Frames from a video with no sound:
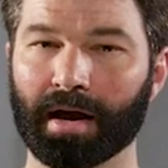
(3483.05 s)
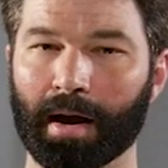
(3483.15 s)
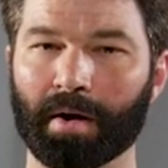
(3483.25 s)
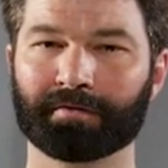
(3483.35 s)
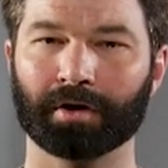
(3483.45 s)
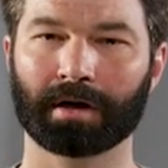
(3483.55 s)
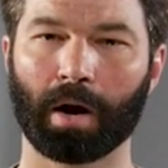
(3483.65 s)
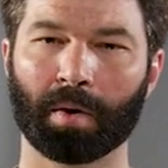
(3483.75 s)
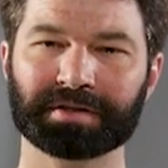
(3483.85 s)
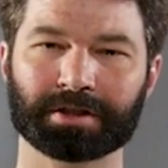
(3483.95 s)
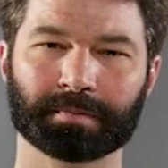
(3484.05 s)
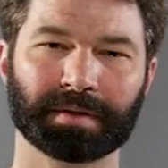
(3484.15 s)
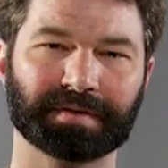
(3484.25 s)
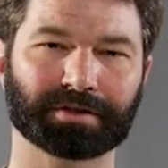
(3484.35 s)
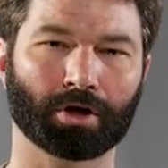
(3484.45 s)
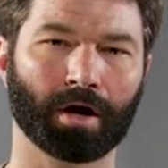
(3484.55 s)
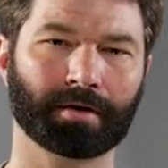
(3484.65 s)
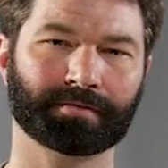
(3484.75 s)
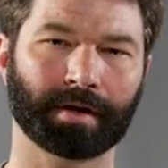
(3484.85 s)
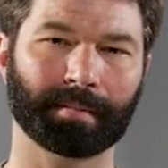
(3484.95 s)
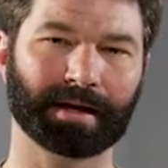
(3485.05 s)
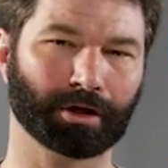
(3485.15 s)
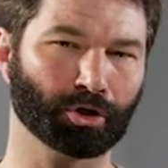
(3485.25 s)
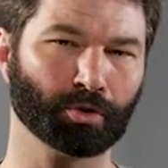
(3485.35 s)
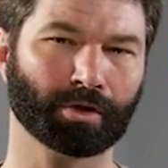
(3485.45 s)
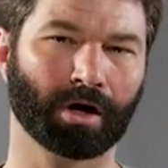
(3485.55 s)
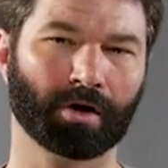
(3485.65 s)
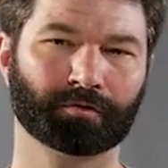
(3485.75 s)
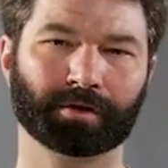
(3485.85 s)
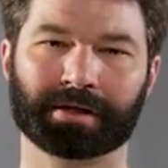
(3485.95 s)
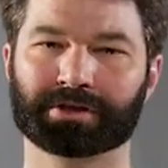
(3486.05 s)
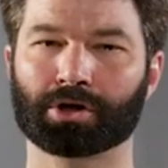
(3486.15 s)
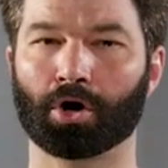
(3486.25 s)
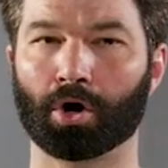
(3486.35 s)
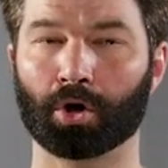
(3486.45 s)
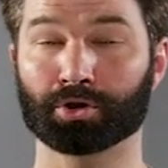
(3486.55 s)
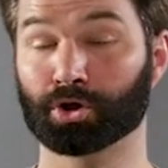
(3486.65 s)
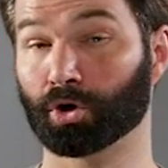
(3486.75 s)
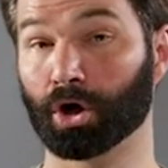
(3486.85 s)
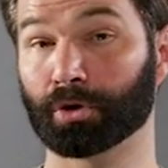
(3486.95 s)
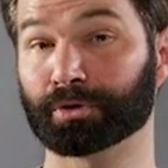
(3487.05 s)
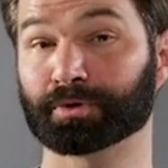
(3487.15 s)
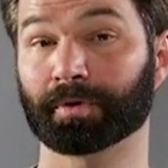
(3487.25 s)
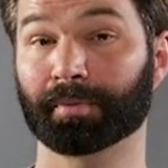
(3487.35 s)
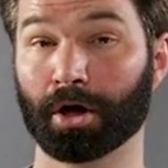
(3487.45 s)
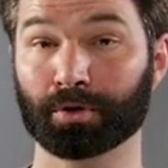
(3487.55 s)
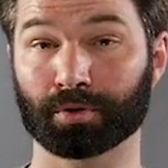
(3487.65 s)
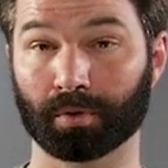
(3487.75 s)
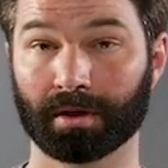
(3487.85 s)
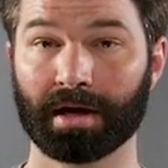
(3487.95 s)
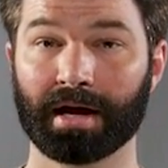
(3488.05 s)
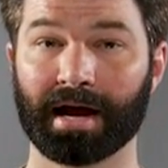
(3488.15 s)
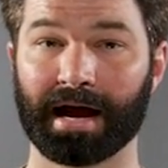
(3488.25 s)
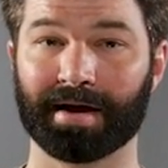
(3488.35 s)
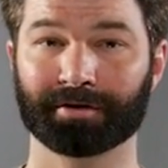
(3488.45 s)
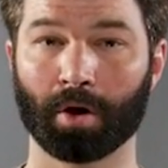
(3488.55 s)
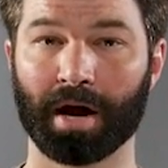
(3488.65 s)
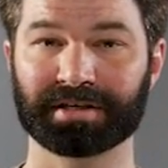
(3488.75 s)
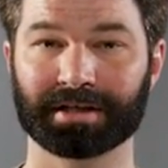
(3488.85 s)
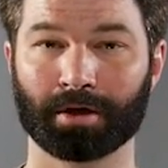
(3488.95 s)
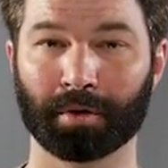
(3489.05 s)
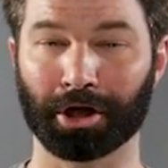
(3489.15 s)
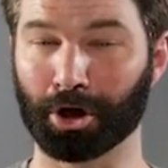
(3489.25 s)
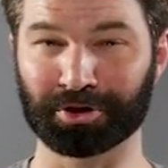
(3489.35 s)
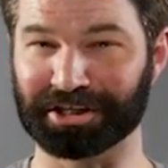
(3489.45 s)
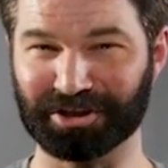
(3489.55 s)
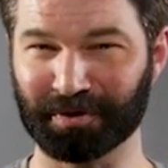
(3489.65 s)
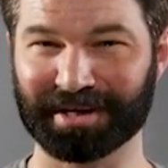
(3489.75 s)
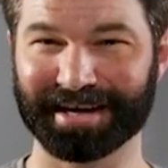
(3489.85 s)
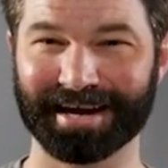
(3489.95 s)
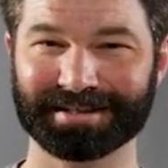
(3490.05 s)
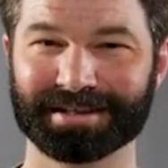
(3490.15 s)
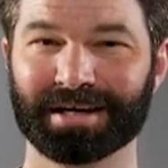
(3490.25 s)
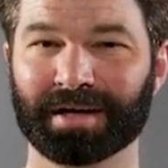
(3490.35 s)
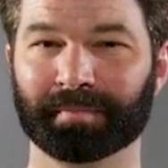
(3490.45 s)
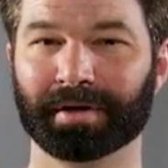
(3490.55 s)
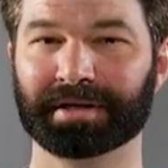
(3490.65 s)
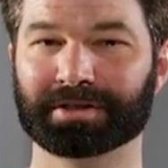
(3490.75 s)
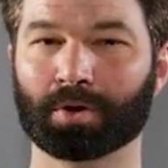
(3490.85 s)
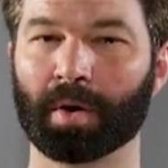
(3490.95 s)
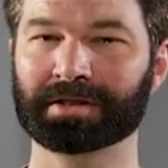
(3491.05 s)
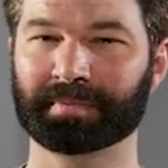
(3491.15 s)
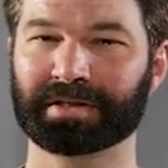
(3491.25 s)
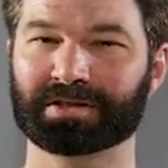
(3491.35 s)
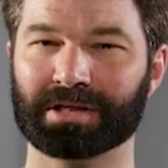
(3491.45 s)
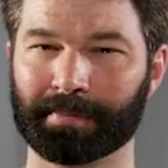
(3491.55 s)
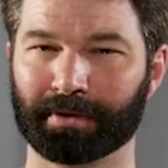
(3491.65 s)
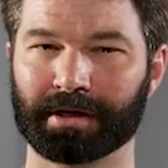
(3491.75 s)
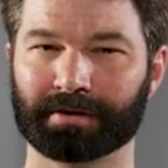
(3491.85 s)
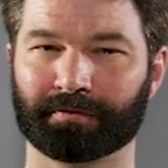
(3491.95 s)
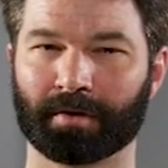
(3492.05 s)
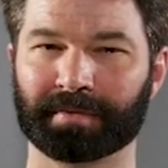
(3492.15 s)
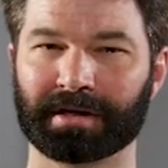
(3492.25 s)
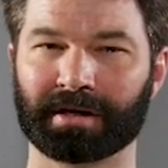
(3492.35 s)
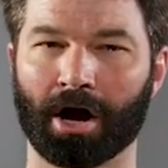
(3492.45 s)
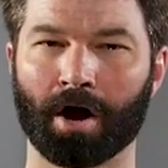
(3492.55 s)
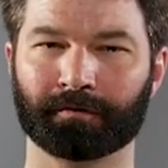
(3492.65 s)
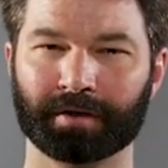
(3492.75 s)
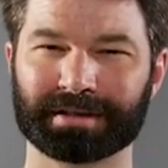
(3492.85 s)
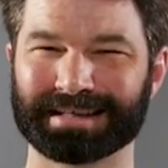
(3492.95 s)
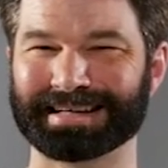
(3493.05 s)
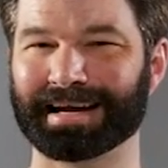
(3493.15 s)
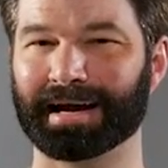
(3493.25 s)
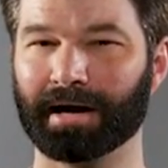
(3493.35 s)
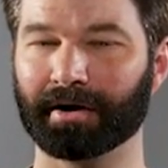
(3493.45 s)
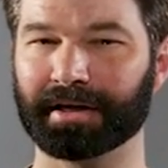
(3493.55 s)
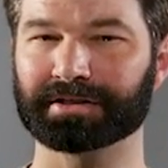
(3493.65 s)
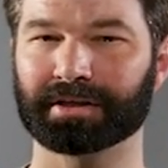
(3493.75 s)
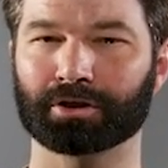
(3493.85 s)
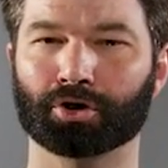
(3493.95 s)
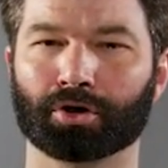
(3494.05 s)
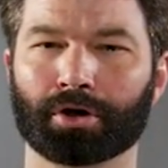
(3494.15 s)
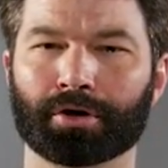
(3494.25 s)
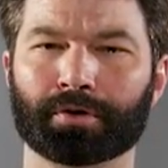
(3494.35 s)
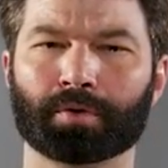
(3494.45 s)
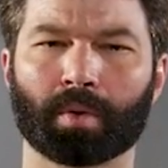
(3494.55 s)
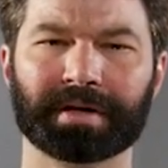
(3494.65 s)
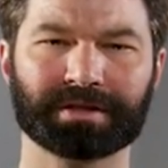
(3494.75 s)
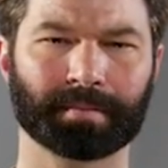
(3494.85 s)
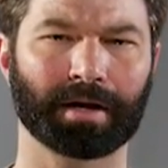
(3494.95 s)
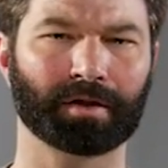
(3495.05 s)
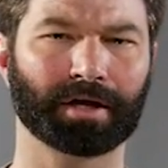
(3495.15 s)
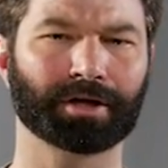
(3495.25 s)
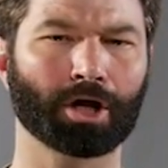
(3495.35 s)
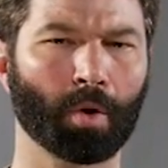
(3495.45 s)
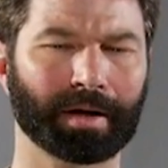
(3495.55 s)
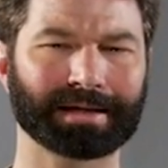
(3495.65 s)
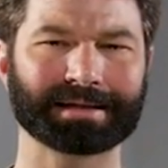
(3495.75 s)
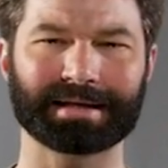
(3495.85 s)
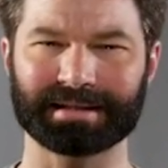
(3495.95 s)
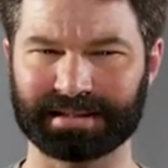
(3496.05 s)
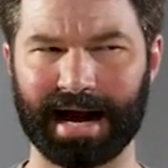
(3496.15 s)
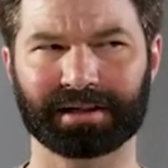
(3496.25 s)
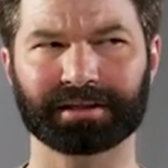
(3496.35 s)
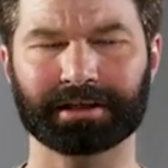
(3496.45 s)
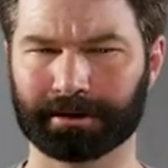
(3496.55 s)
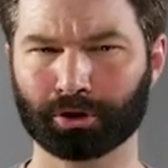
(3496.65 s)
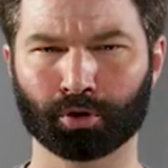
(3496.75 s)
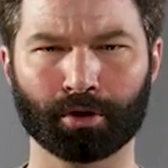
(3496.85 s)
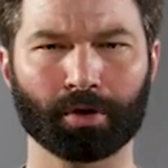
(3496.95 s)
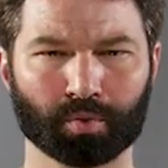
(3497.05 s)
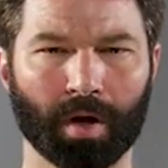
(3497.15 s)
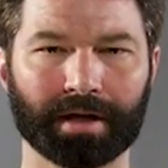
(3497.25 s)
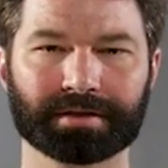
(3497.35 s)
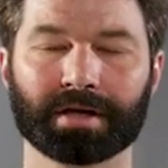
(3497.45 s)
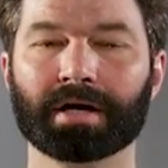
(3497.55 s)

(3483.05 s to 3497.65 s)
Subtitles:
However, I want to split this off and make a new conflict called Crone's Proposal. I have no idea what goes into it yet, but it's going to be separate from the conflict inherent in Crone or Isabella knowing exactly who knows what.